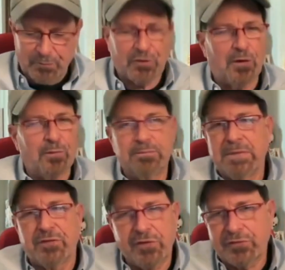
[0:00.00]
so
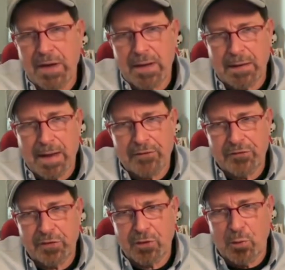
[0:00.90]
is this guy
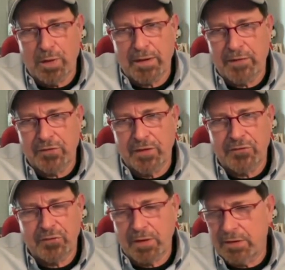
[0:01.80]
classic or what?
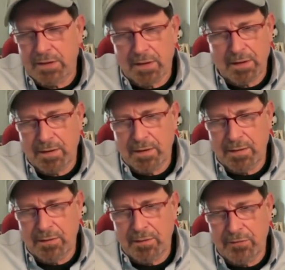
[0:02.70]
It's like
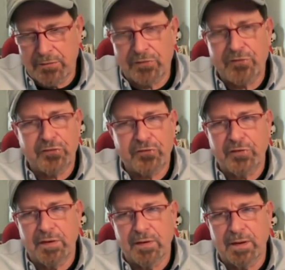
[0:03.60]
this is just
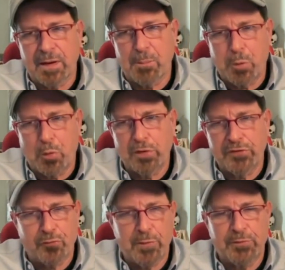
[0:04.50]
like a poorly
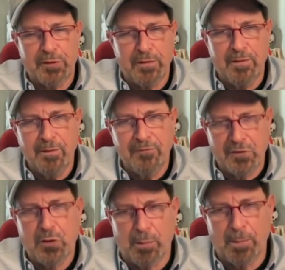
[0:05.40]
scripted
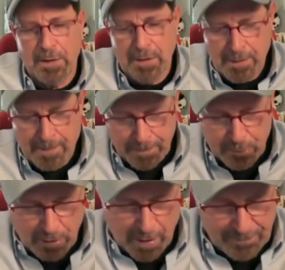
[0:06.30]
film.
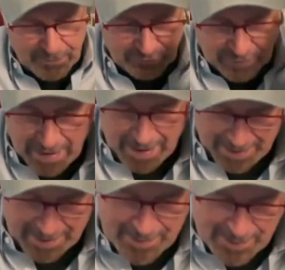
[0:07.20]
You got this
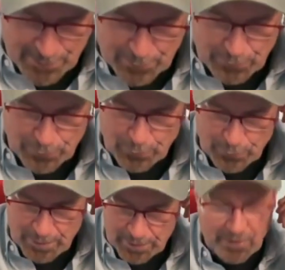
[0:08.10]
guy
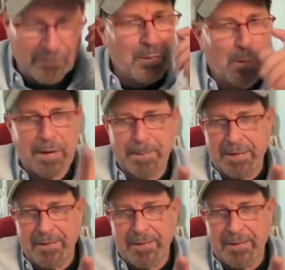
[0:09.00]
who doesn't want to be